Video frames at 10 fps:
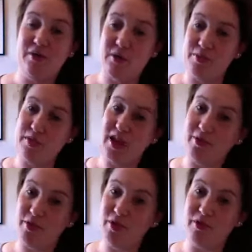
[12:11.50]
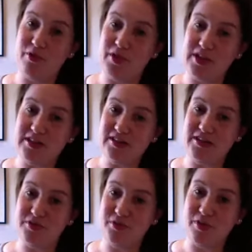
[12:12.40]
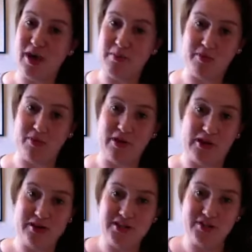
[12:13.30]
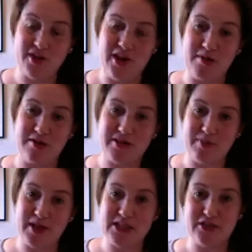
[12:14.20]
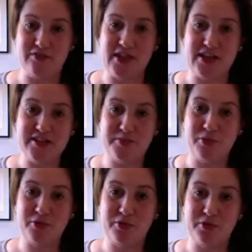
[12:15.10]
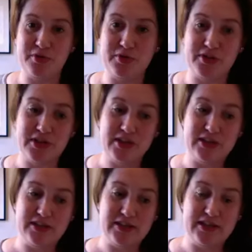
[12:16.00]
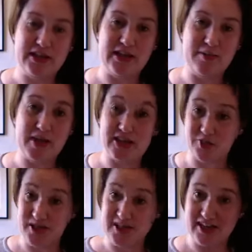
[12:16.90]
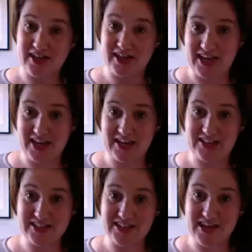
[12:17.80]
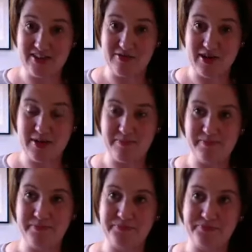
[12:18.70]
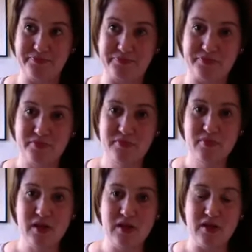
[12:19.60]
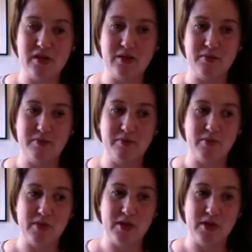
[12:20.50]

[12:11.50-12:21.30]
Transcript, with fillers: or like what audience you'll grab through Instagram as compared to Facebook. Um, and Twitter, again, is another one. Um,